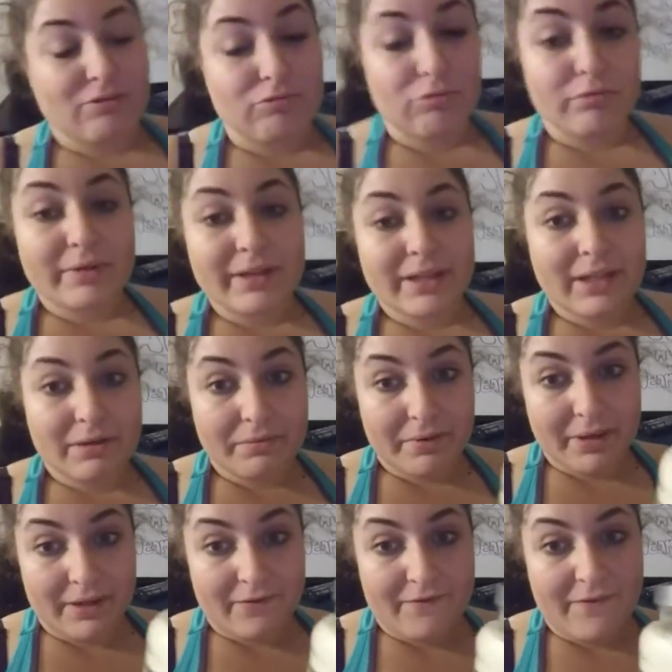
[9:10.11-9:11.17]
really,
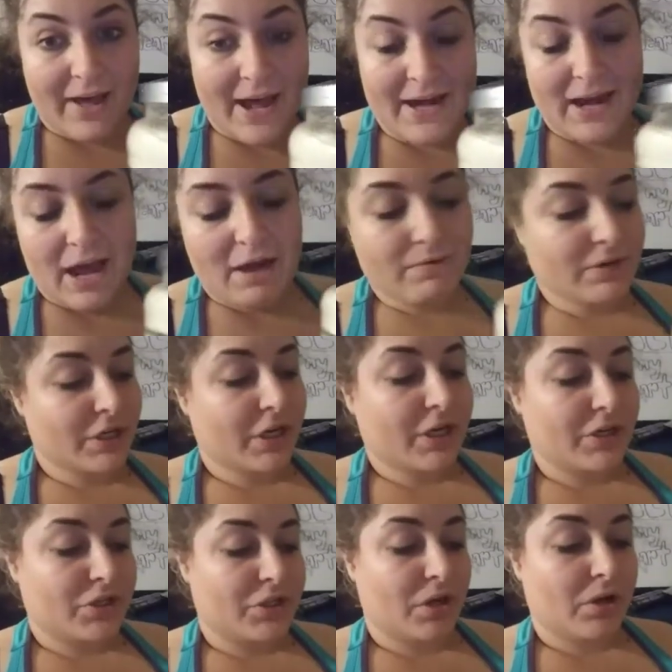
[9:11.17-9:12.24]
really fine, I wish I
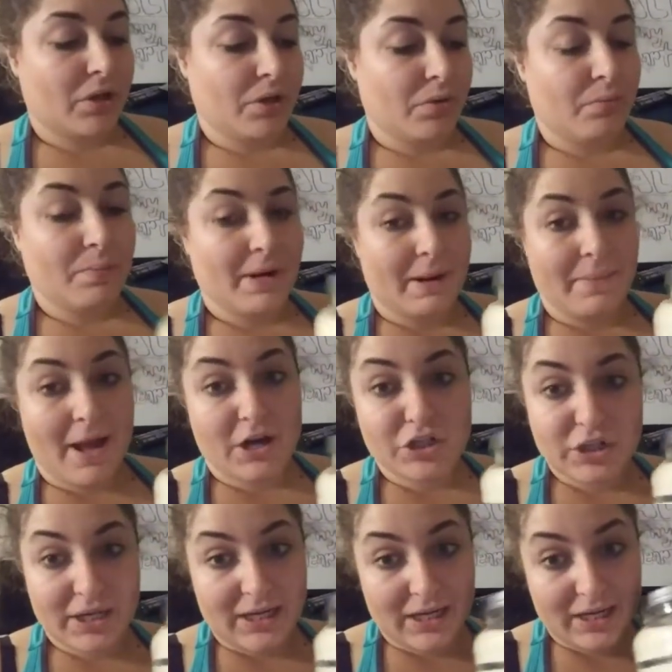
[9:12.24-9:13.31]
could show you, but I'm
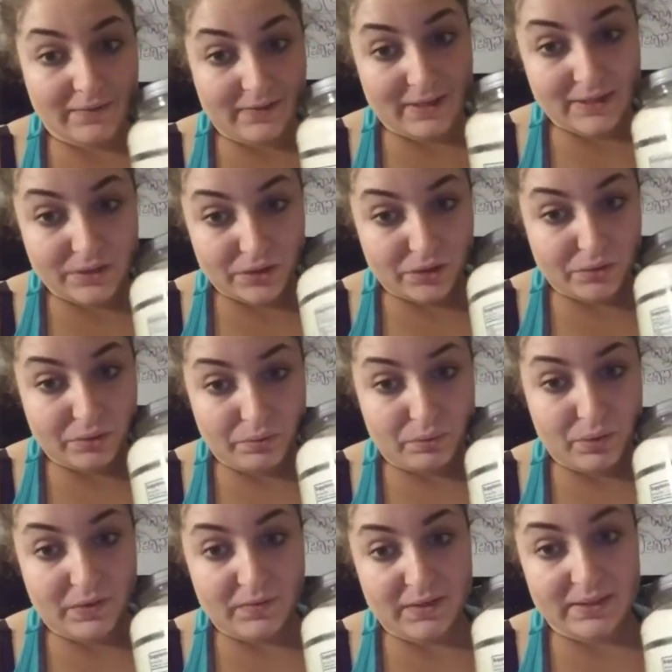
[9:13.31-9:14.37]
actually going to give this to
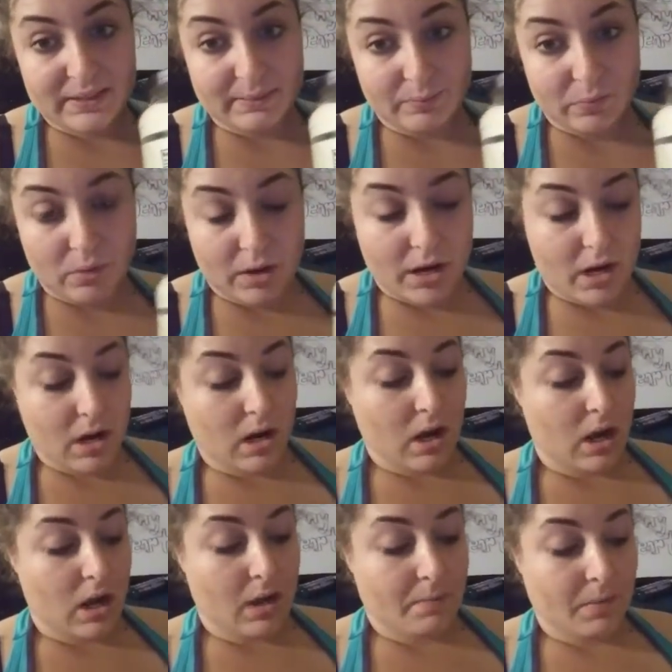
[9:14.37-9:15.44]
one of the support
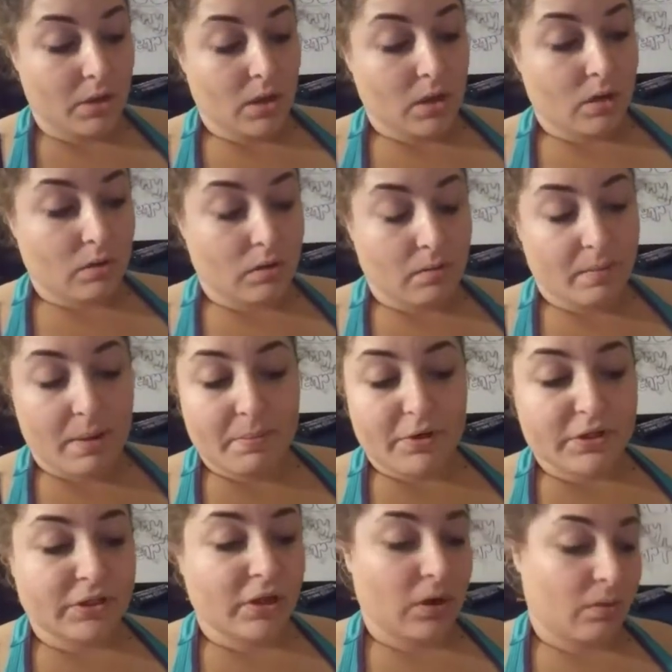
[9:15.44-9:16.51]
group
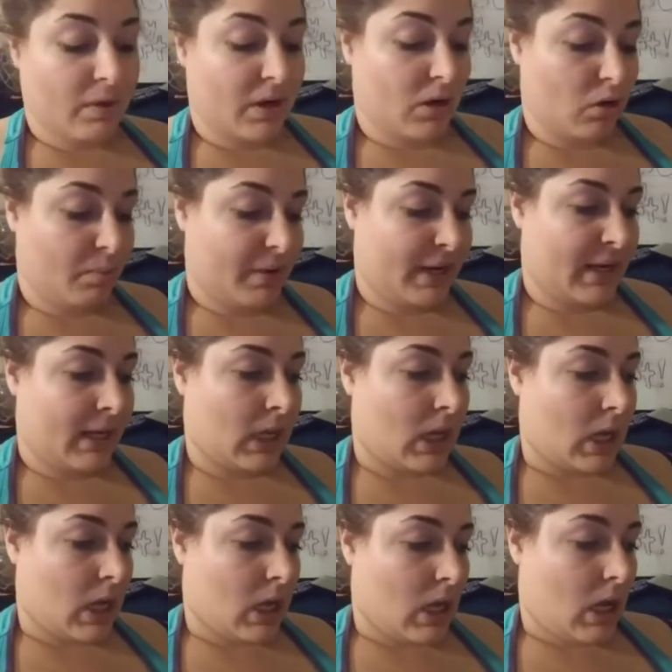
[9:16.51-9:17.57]
members, so I don't want to open it.
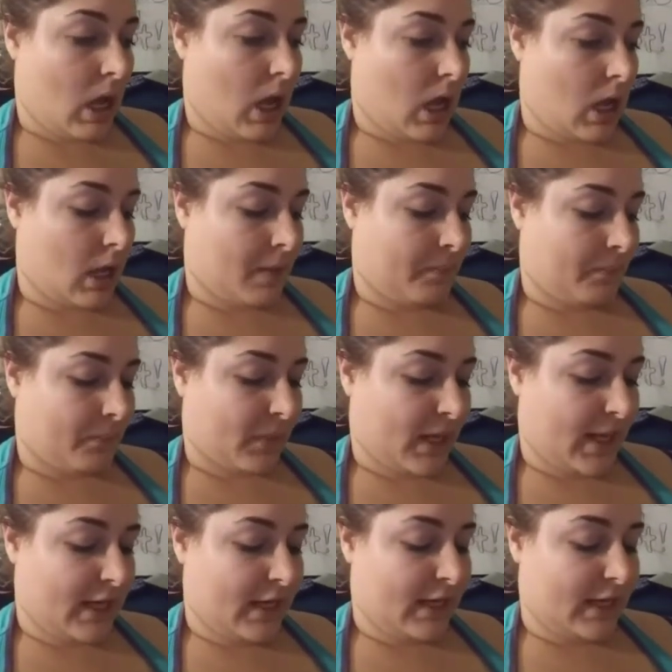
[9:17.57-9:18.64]

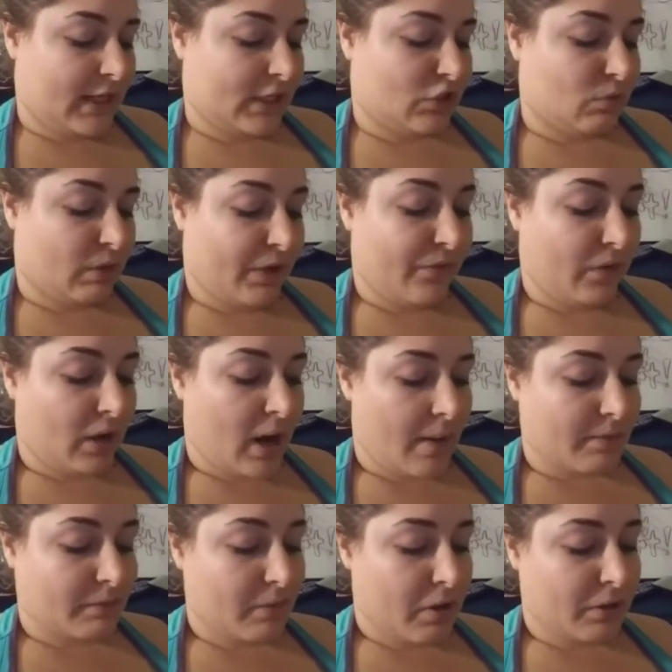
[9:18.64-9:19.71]
It is 24
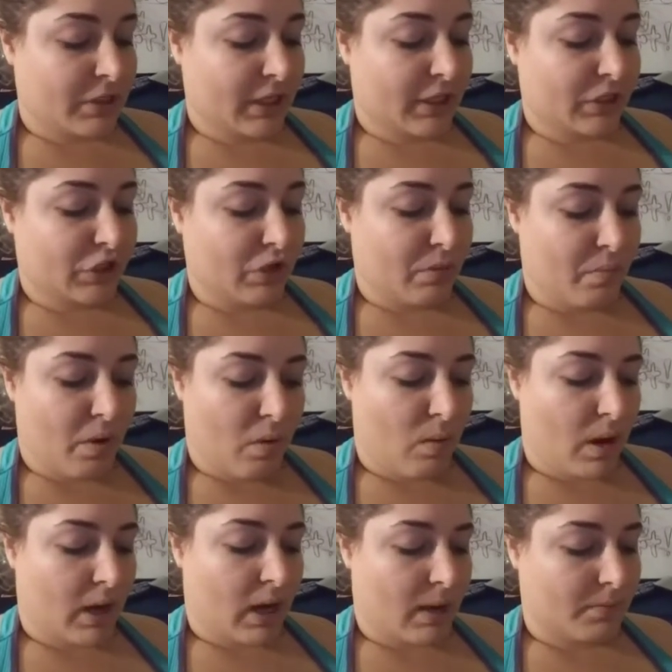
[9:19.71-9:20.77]
grams protein,
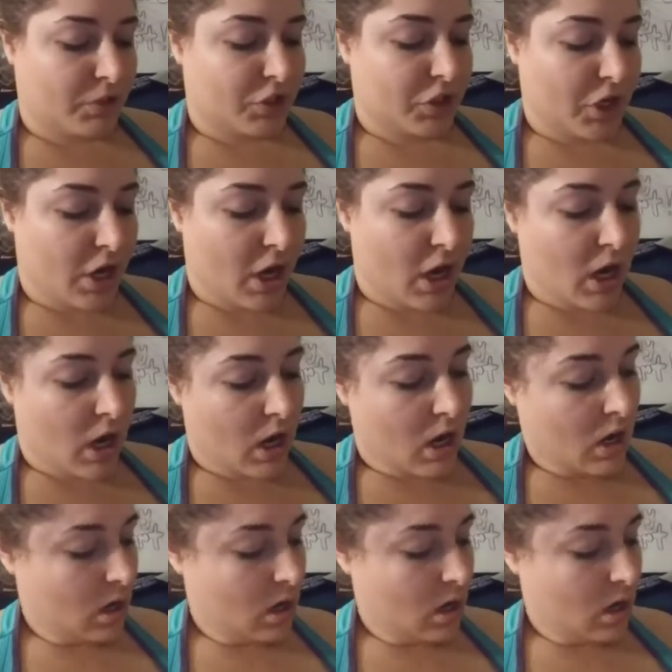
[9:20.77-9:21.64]
2.1 grams sugar,